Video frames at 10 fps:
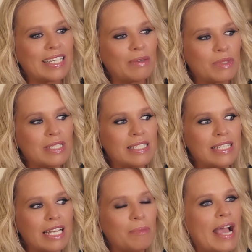It was
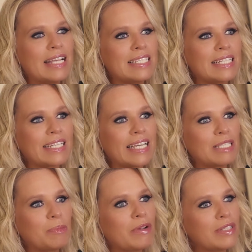an amazing
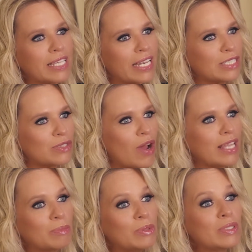experience getting to
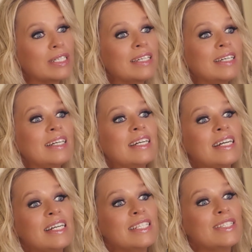write the book.
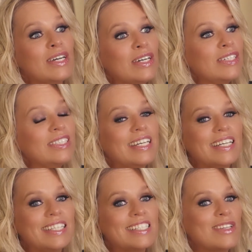So
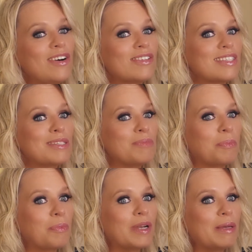the
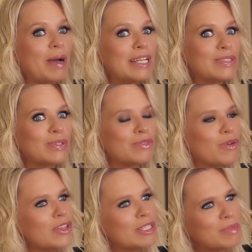songs pretty much sort of
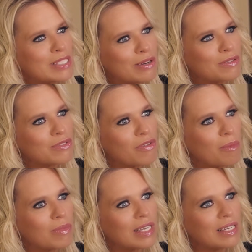wrote themselves
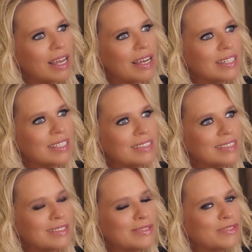from
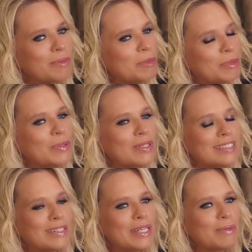the book.
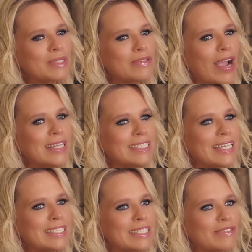So it was great to
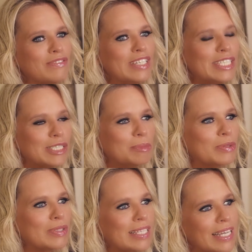get to finish the
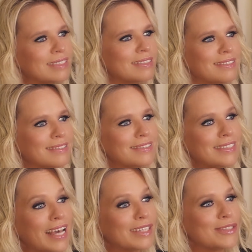book and then
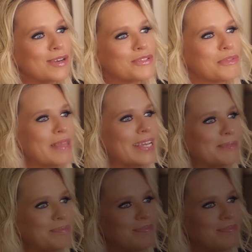start the songs from there.